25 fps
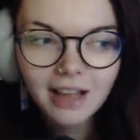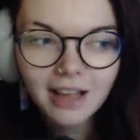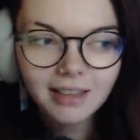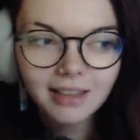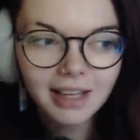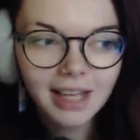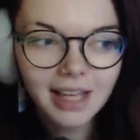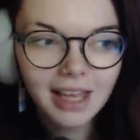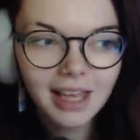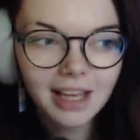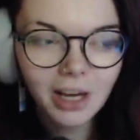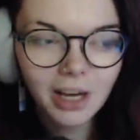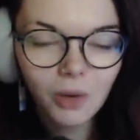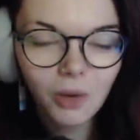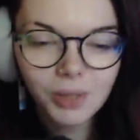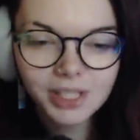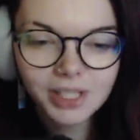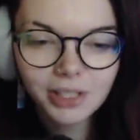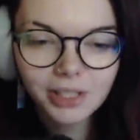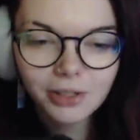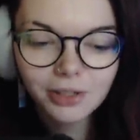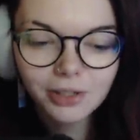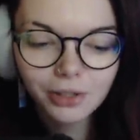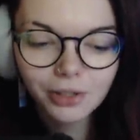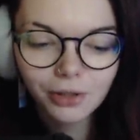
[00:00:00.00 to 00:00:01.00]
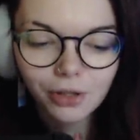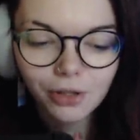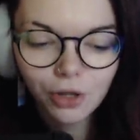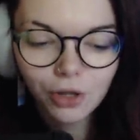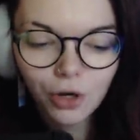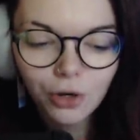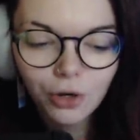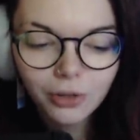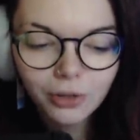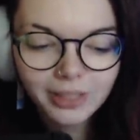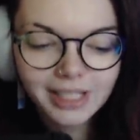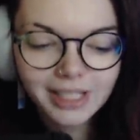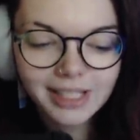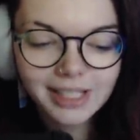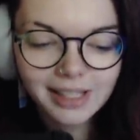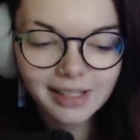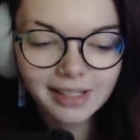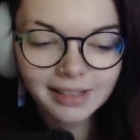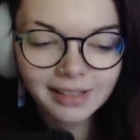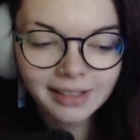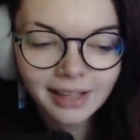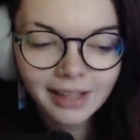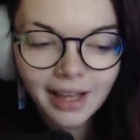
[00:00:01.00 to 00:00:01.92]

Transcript: Like, Inquisitors are the coolest thing.